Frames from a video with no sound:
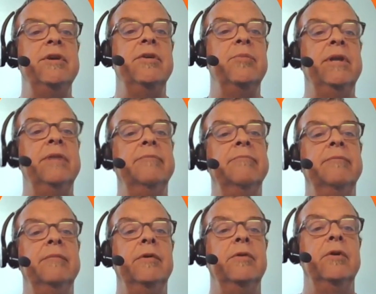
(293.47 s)
button.
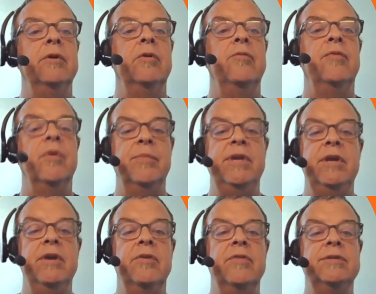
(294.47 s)
From
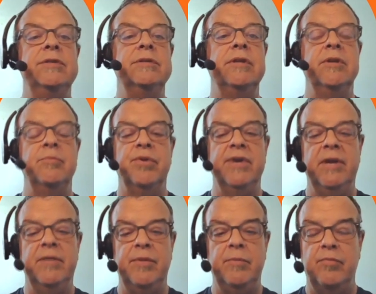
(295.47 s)
here, this is going to bring
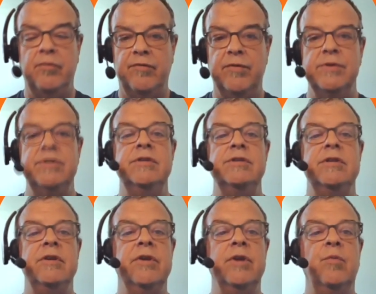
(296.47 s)
up the Reverse
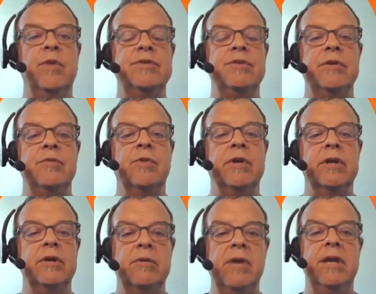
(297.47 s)
Engineering wizard, and we're going to
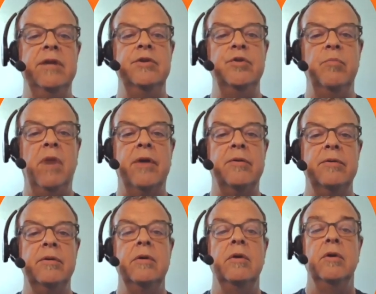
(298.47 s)
create a new model.
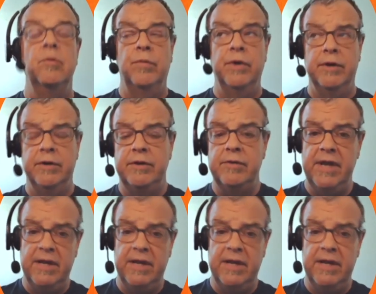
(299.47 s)
We're going to create a